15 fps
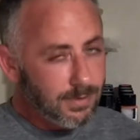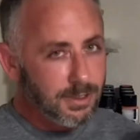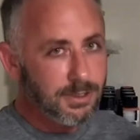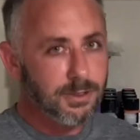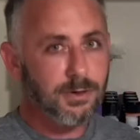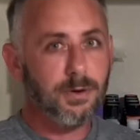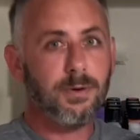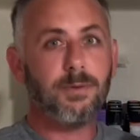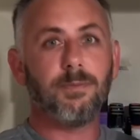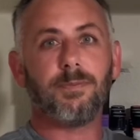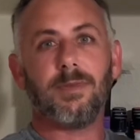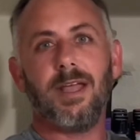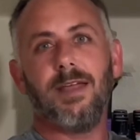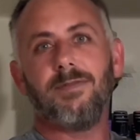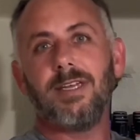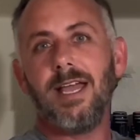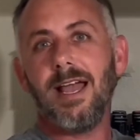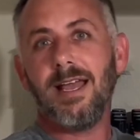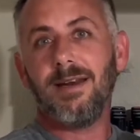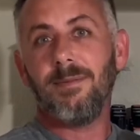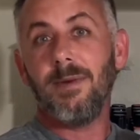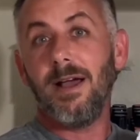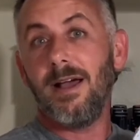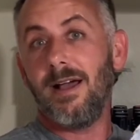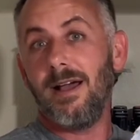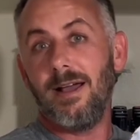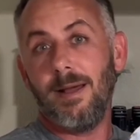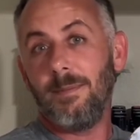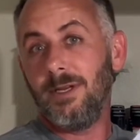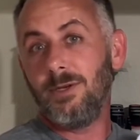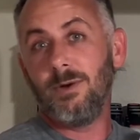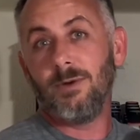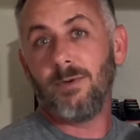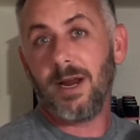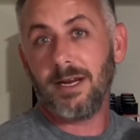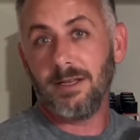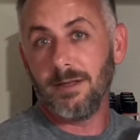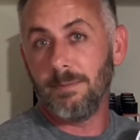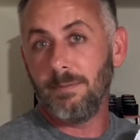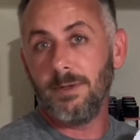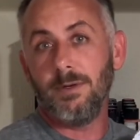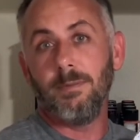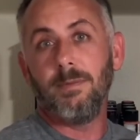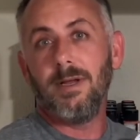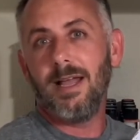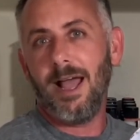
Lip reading: So I'm going to do a regular bloom.